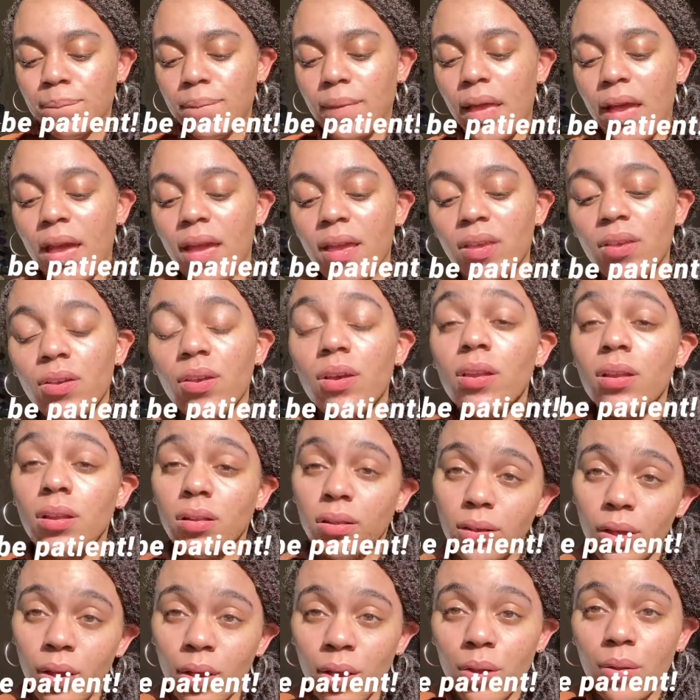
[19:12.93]
and you're going to
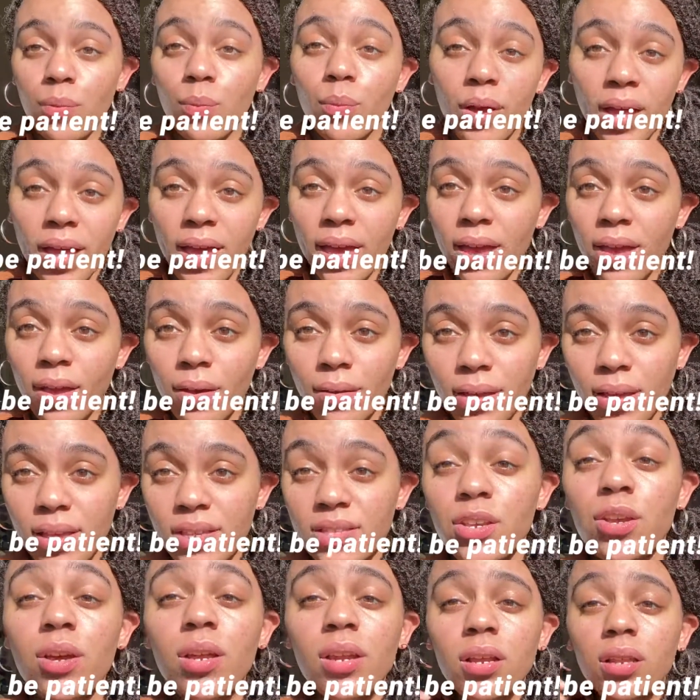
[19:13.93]
learn what areas
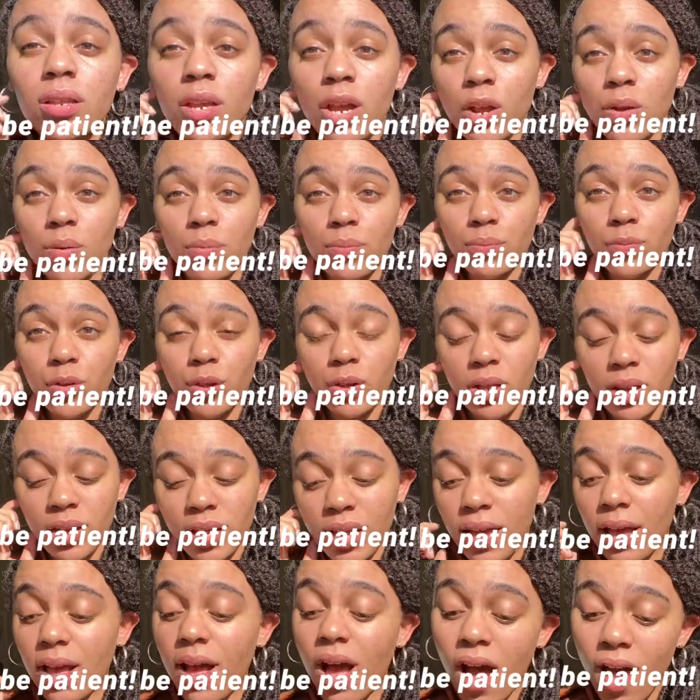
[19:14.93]
you're going to
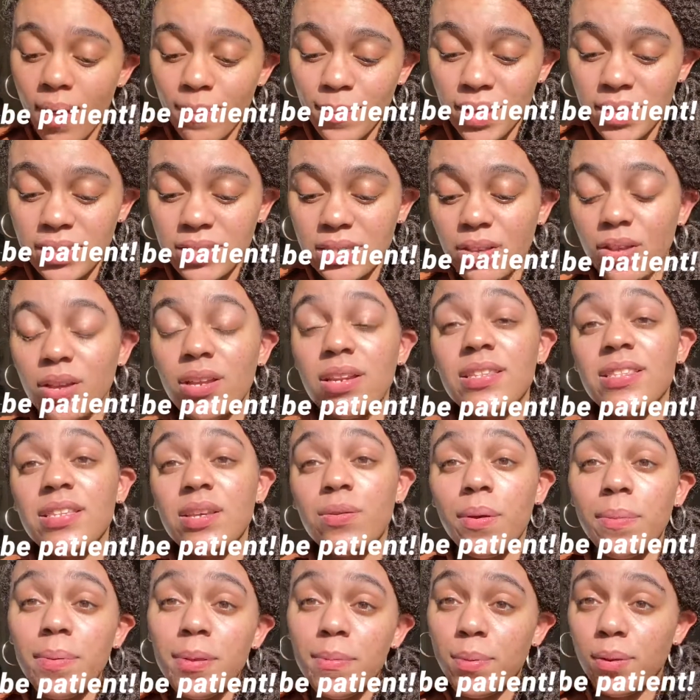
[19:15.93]
get comments, and you're going to see
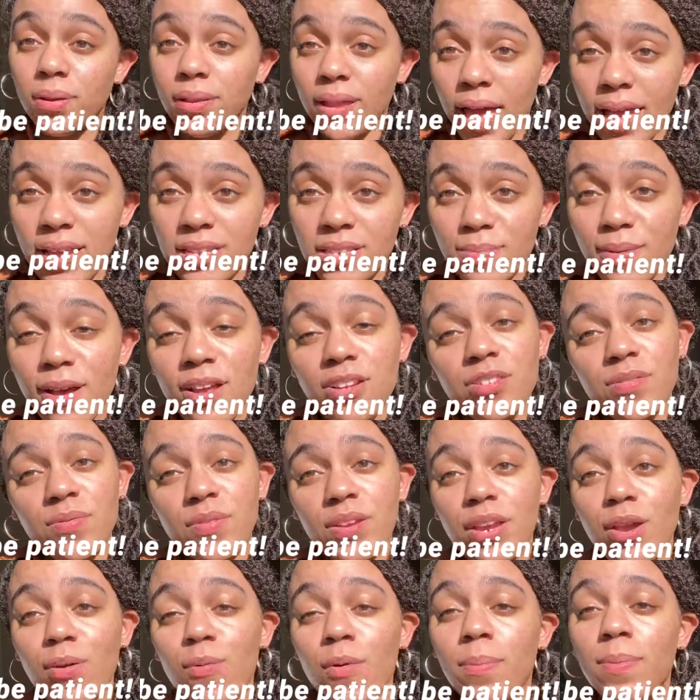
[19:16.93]
what people liked about your
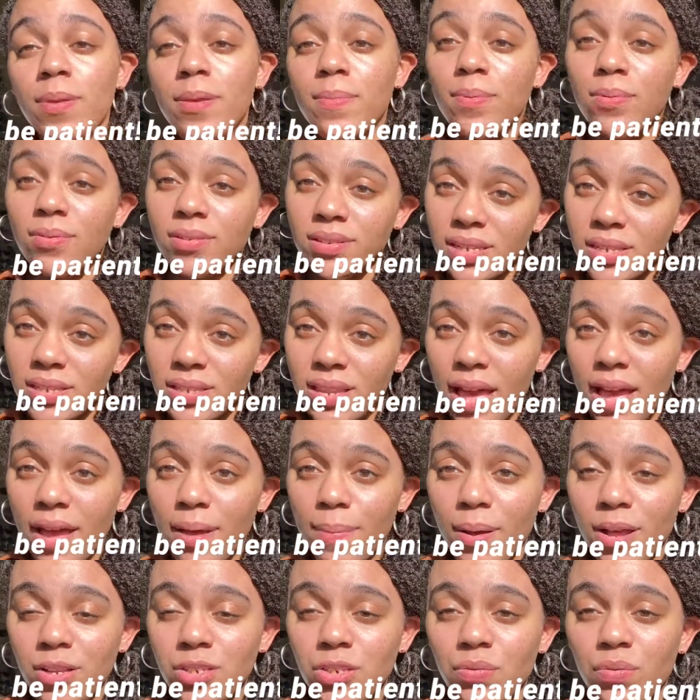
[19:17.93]
video, what people didn't like
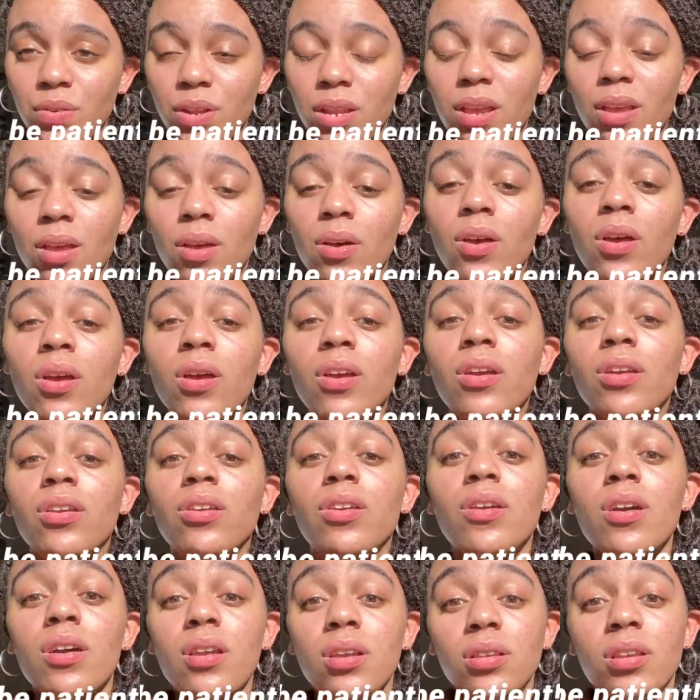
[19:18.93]
about your video.
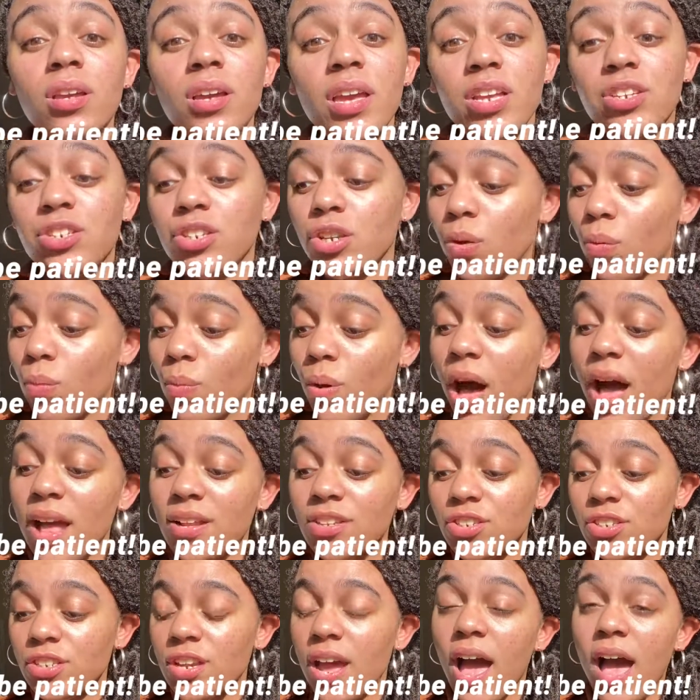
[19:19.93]
You're going to look at your
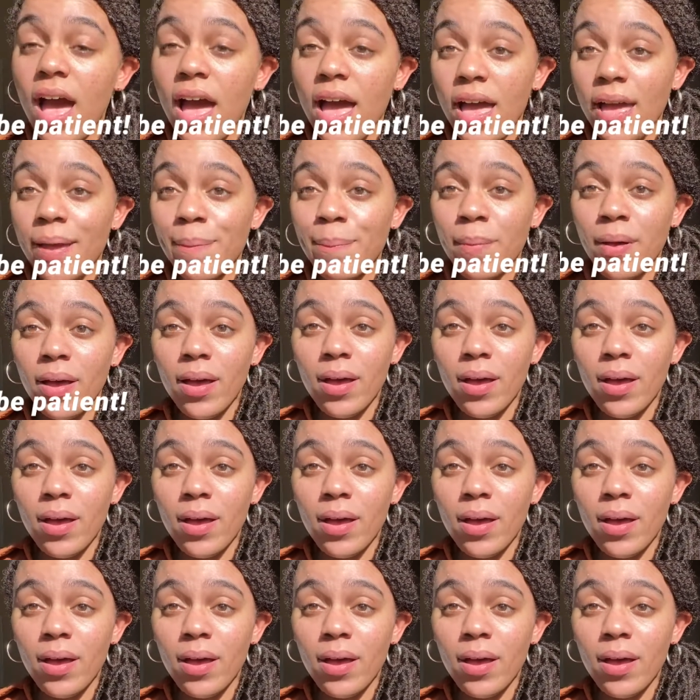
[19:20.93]
watch time